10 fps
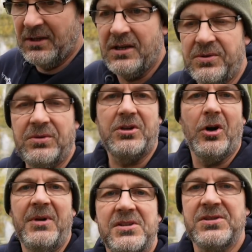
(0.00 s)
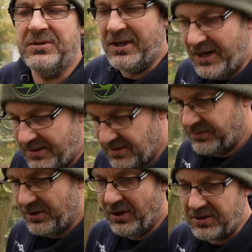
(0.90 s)
and all your comments on there
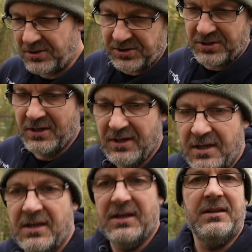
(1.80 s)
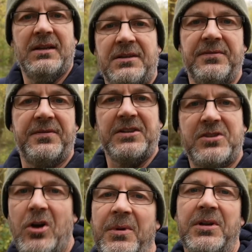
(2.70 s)
and the likes. And don't forget
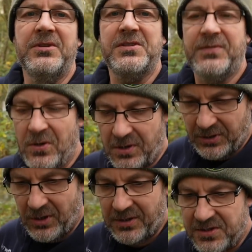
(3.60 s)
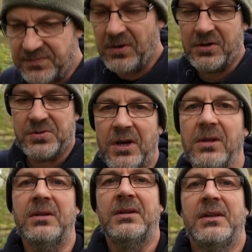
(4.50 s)
to comment on this vlog and like this vlog as
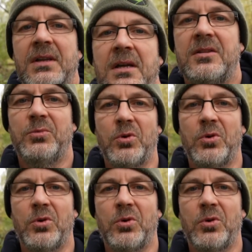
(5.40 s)
well. The